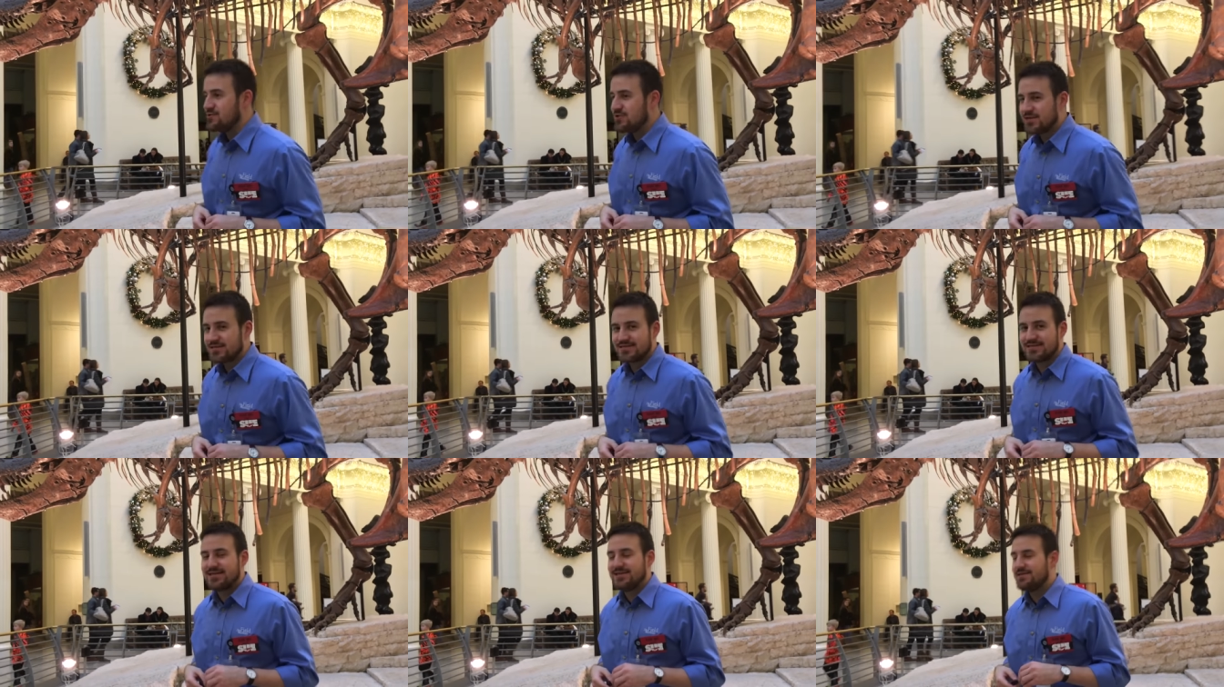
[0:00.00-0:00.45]
you
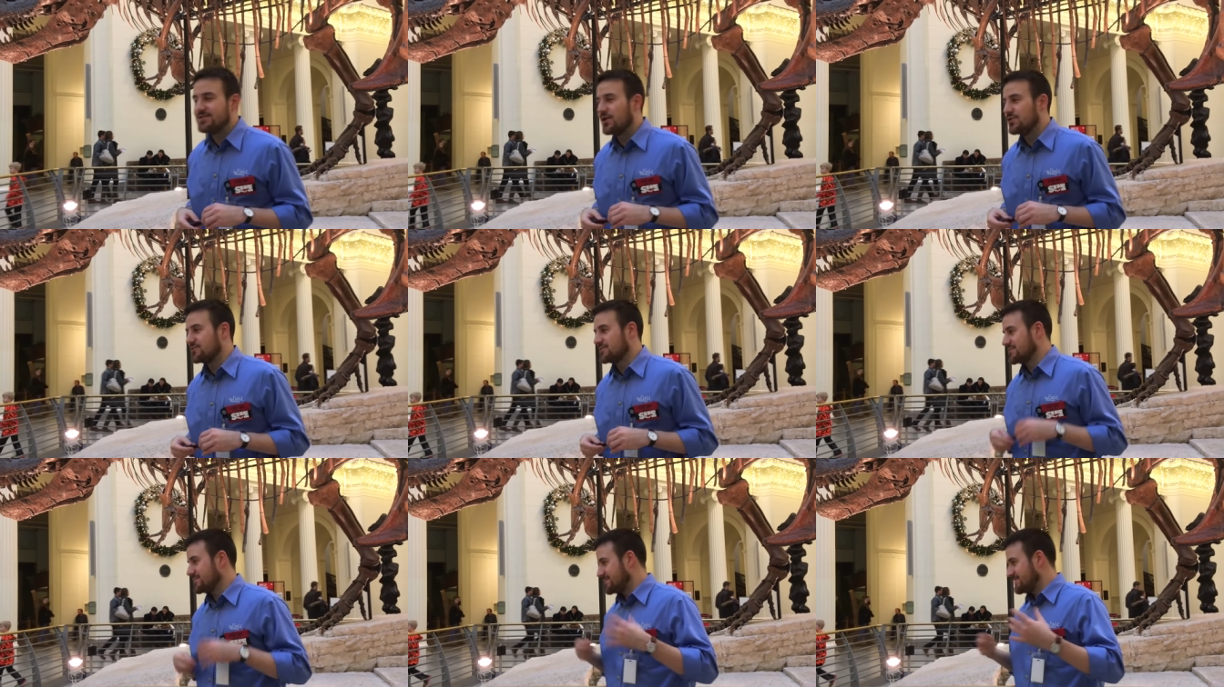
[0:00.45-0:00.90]
just
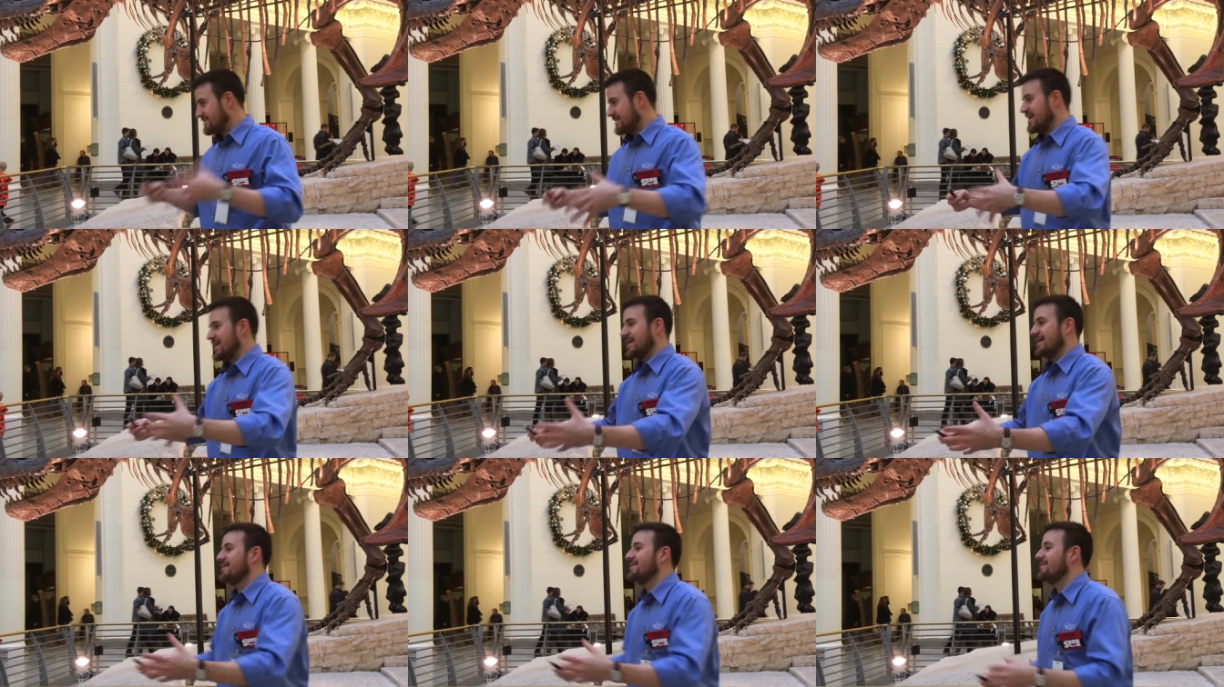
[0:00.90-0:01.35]
don't
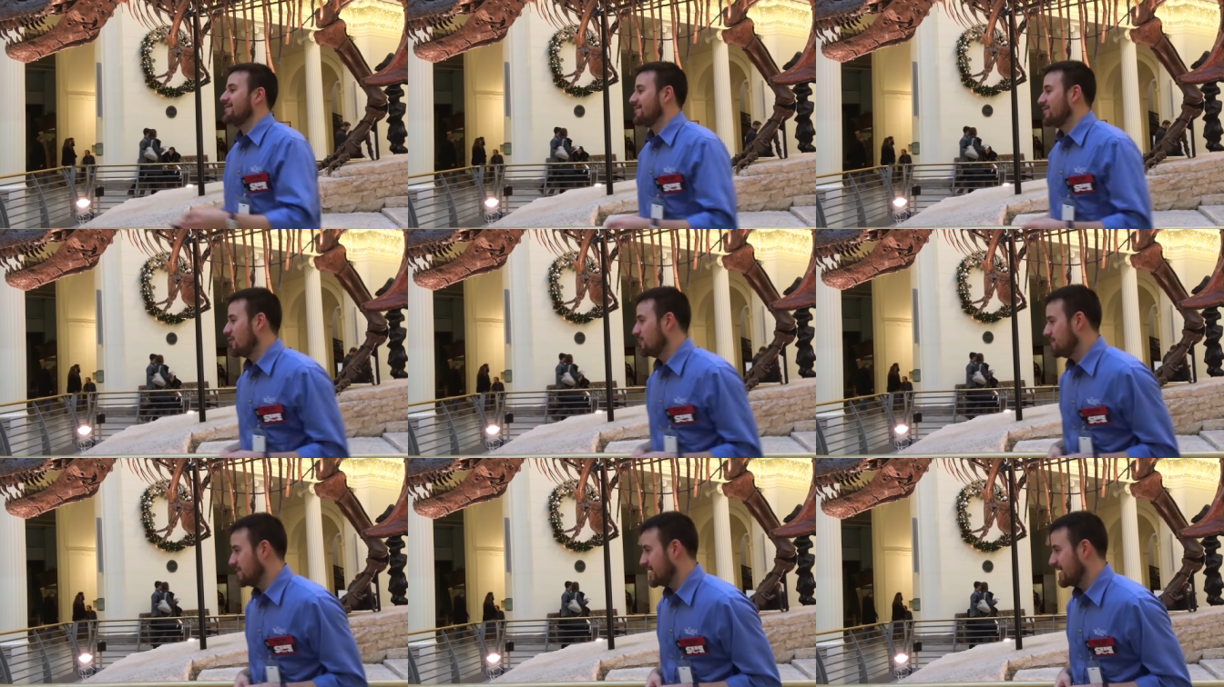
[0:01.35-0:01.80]
dig
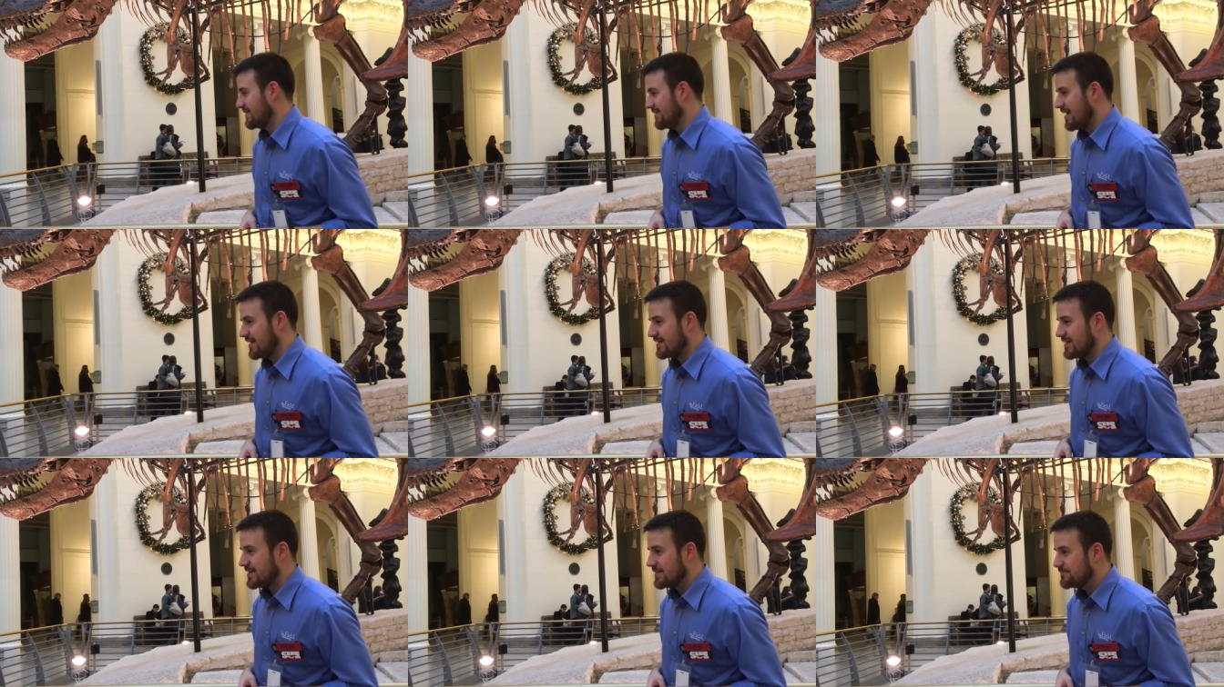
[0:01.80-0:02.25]
and hope you get
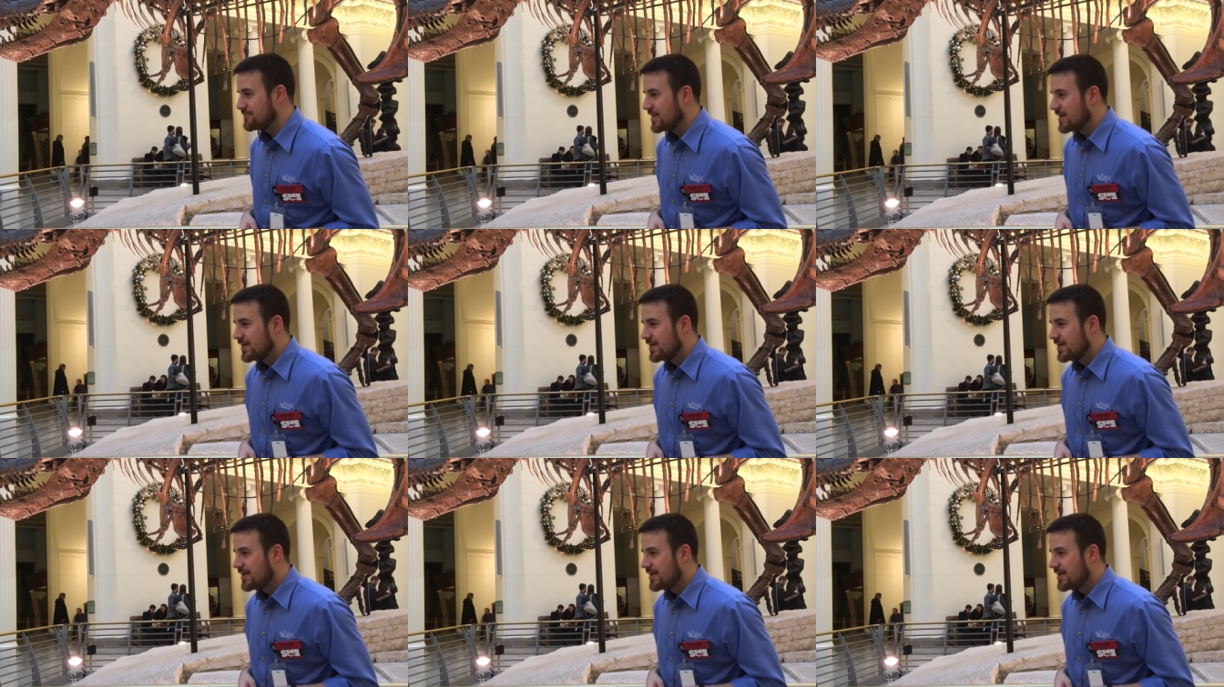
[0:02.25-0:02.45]
lucky.